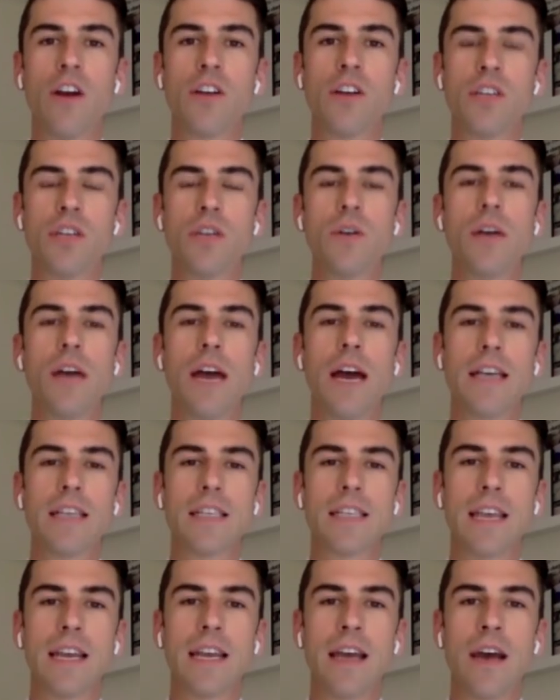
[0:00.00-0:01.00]
Two guys
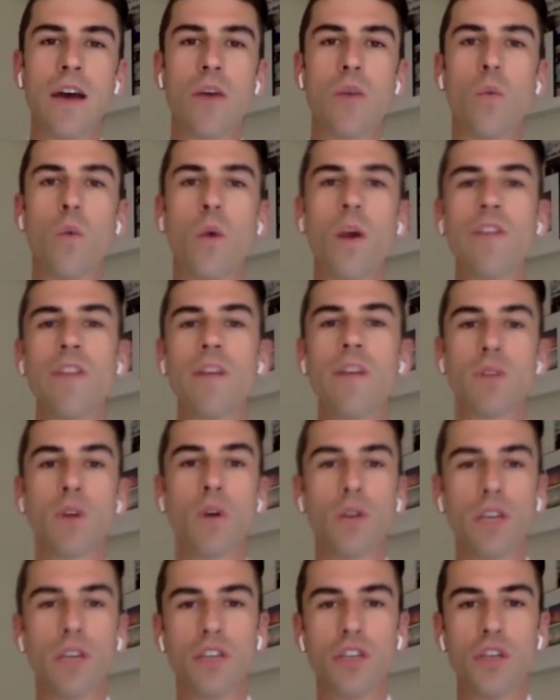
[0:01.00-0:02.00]
get out. One of them's
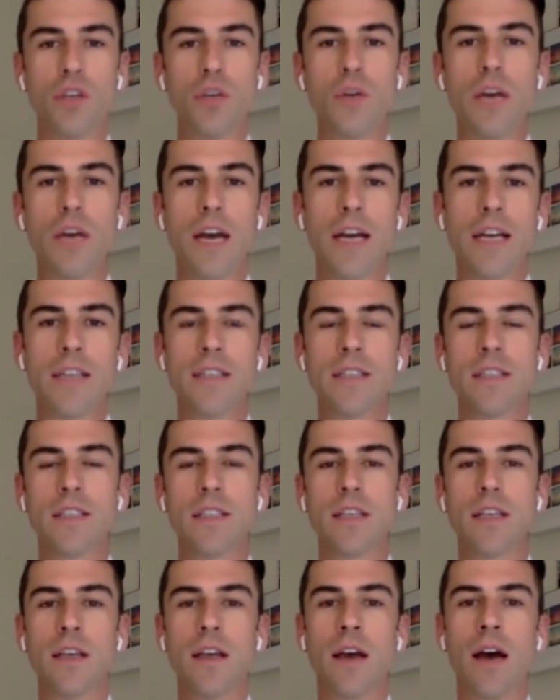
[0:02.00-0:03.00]
holding two
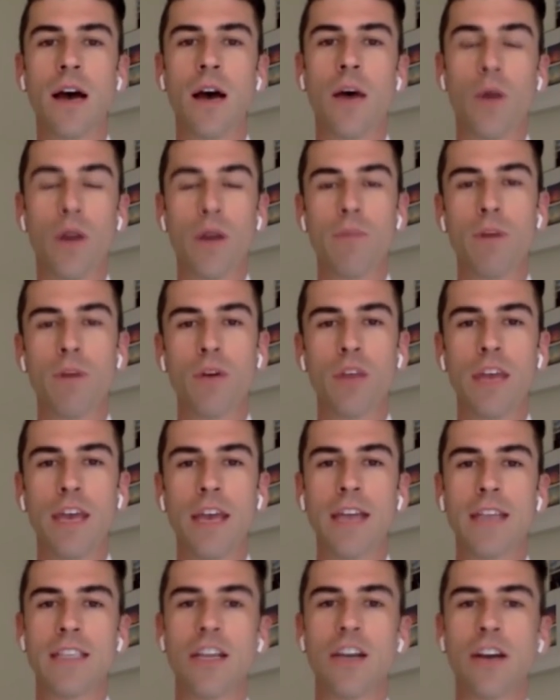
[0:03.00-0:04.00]
guns, one in both
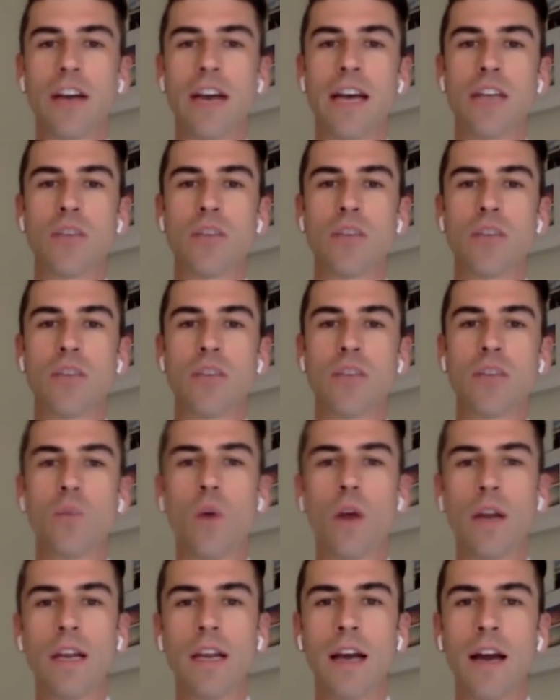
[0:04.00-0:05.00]
hands. The other guy has
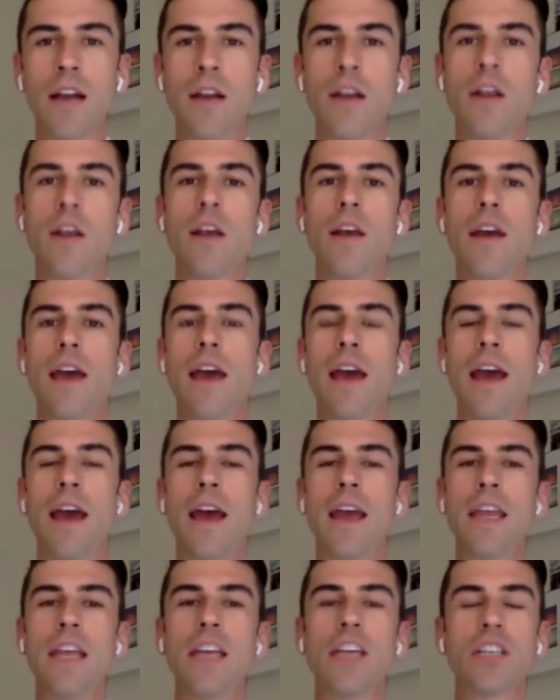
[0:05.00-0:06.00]
one gun,
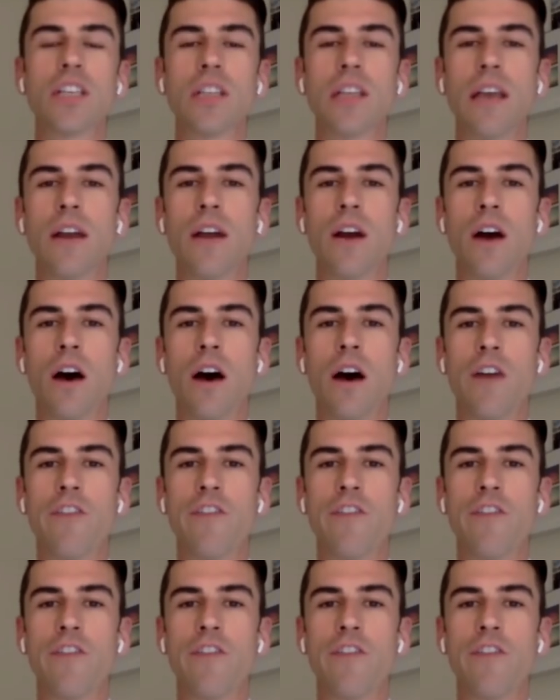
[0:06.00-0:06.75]
and they just let off